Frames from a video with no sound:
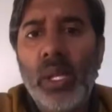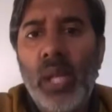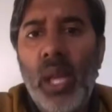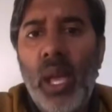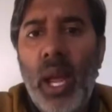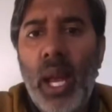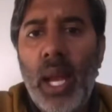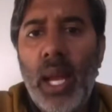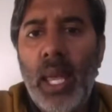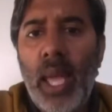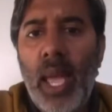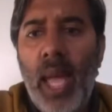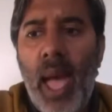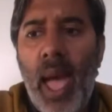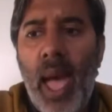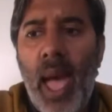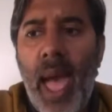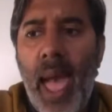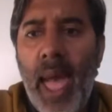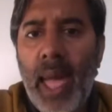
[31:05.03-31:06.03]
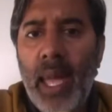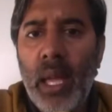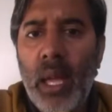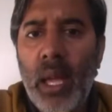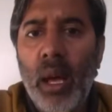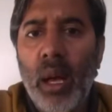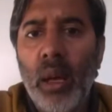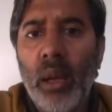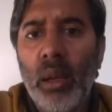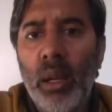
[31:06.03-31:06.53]
is there any
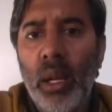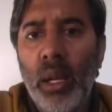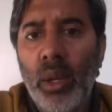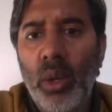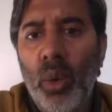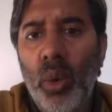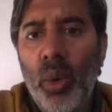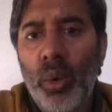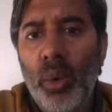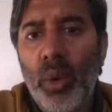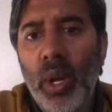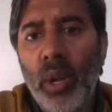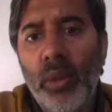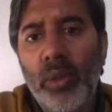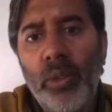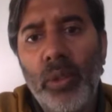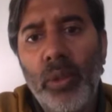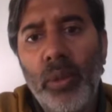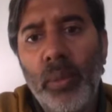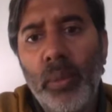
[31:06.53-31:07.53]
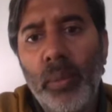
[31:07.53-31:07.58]
anger in your grief?